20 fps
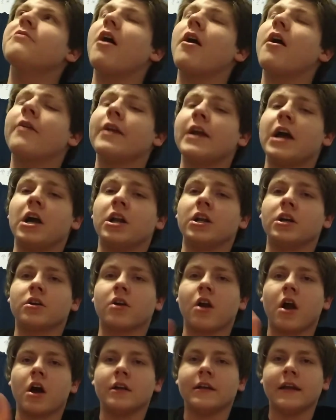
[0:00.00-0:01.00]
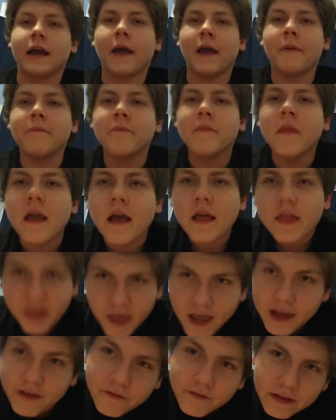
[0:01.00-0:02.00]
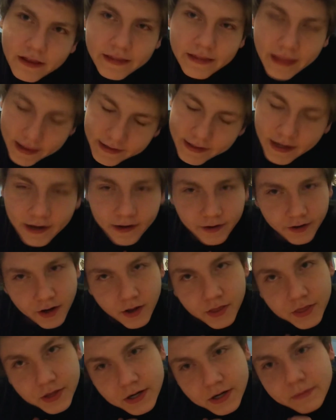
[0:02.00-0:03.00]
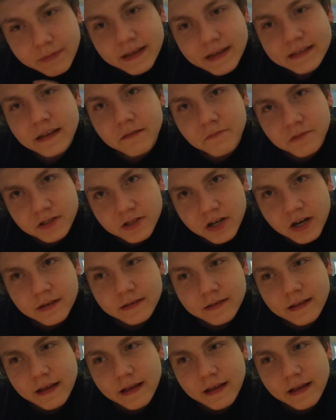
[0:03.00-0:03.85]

Ariana Grande stalker. Eh, Ariana, if you see this video,